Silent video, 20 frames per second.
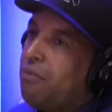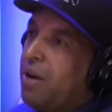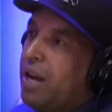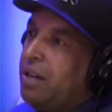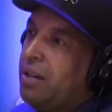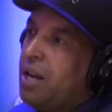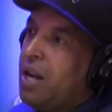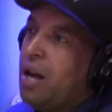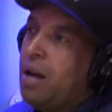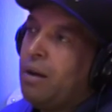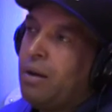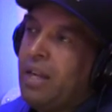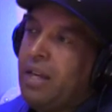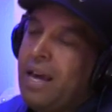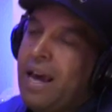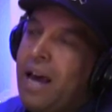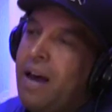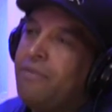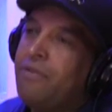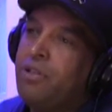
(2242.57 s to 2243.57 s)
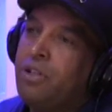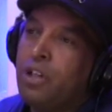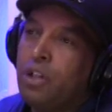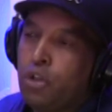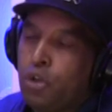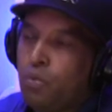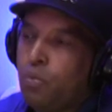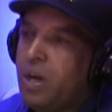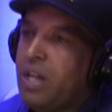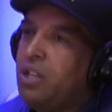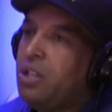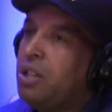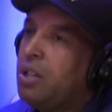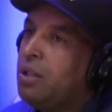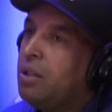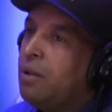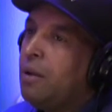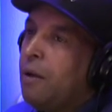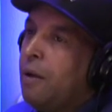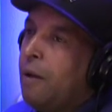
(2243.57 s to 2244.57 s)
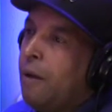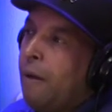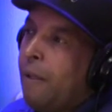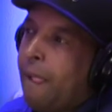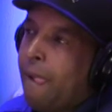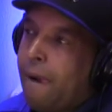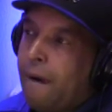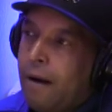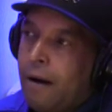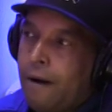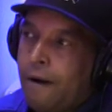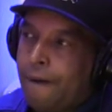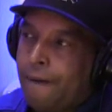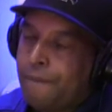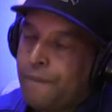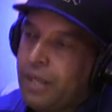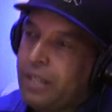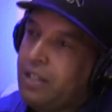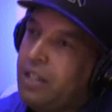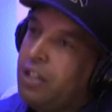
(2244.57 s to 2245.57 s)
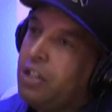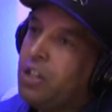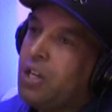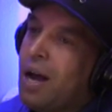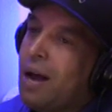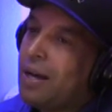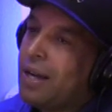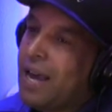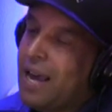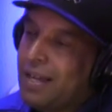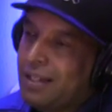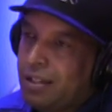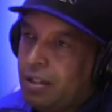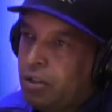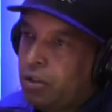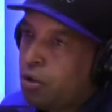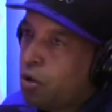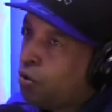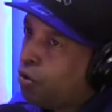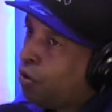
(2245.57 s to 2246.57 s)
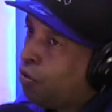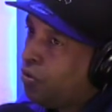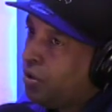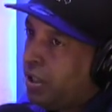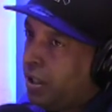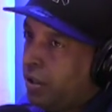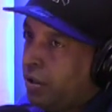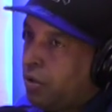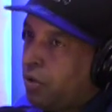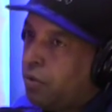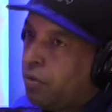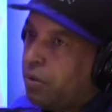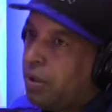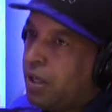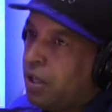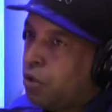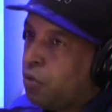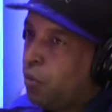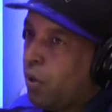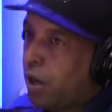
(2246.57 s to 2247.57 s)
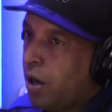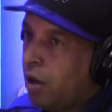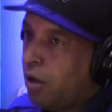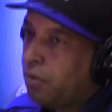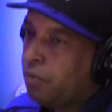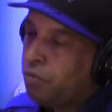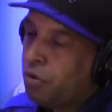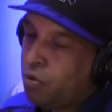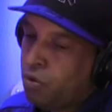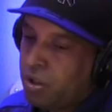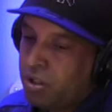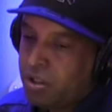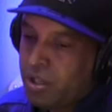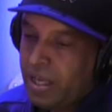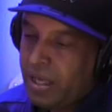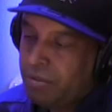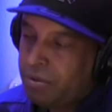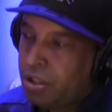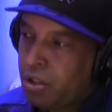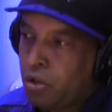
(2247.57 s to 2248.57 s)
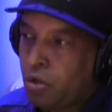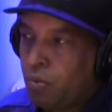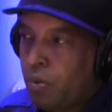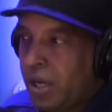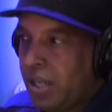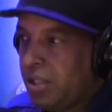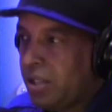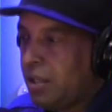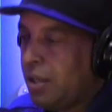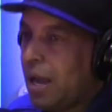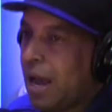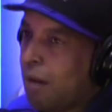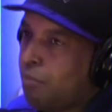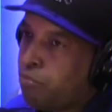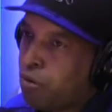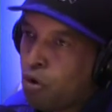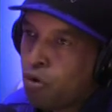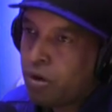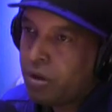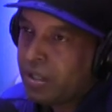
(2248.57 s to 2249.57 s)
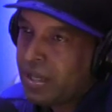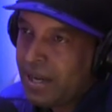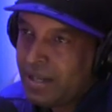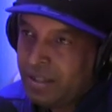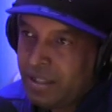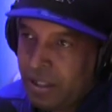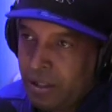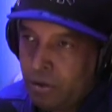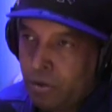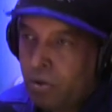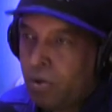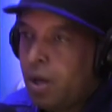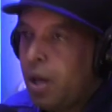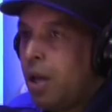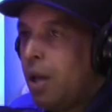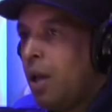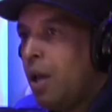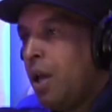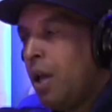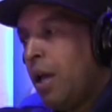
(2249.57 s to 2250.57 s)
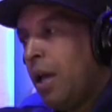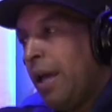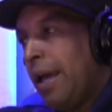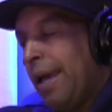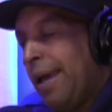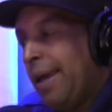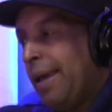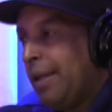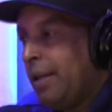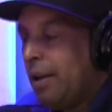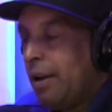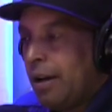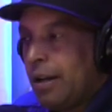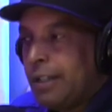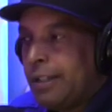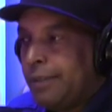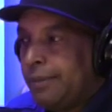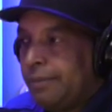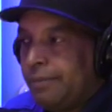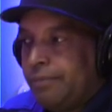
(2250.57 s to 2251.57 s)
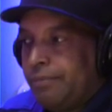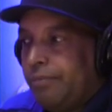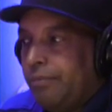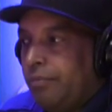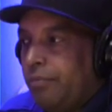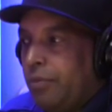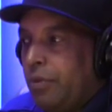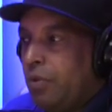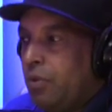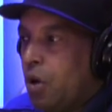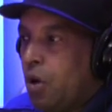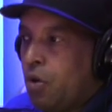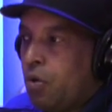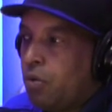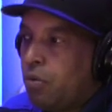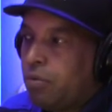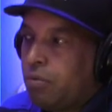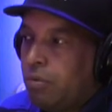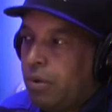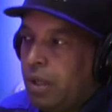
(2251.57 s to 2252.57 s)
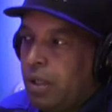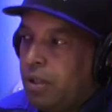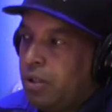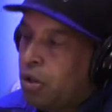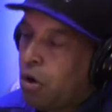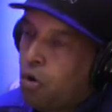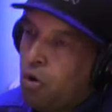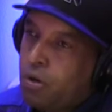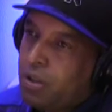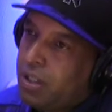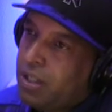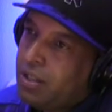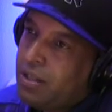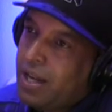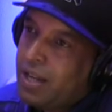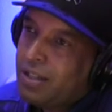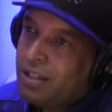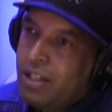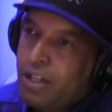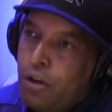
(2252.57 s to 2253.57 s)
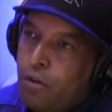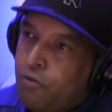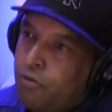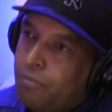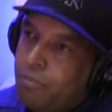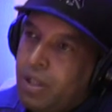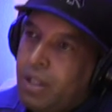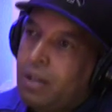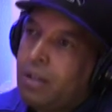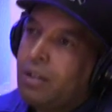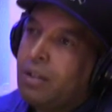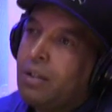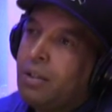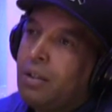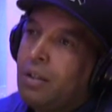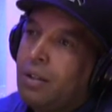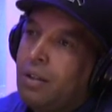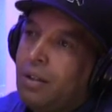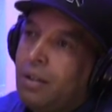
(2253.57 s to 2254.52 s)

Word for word: right now. They have the situation. Mm-hmm. Um, and then Choc has his solo deal as okay. well through the same situation. I brokered that deal. Yeah. And um, you know, and it's on to the next deal for me. Cool.